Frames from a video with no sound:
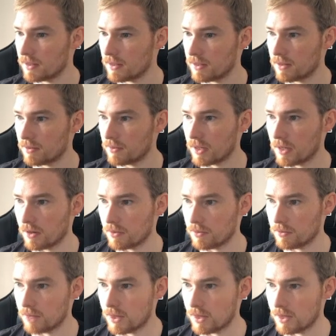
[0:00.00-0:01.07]
And there we go.
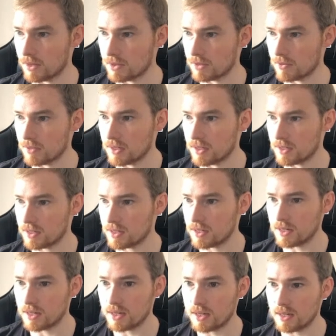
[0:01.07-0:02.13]
So we can
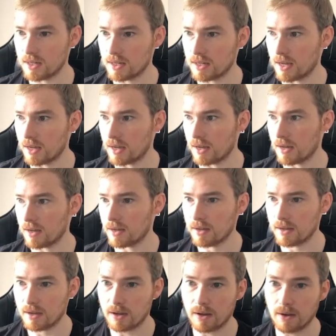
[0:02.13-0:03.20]
see here,
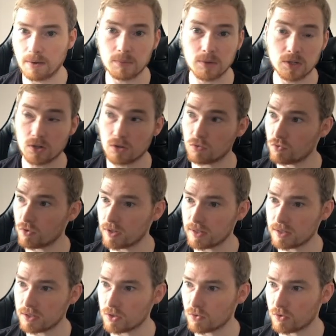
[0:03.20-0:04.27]
it's going to run
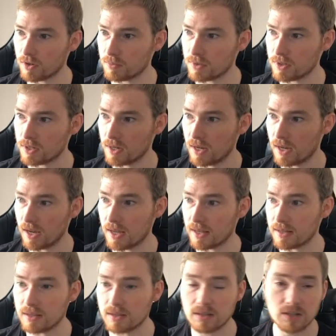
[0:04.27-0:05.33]
that script.
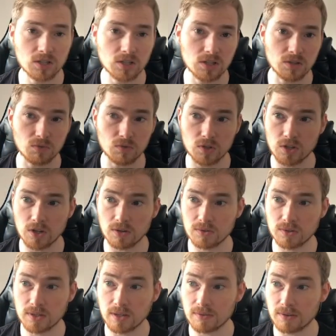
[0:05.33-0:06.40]
And then this is the
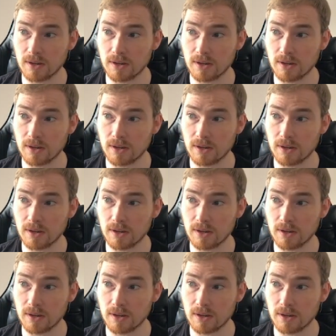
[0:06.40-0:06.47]
results that have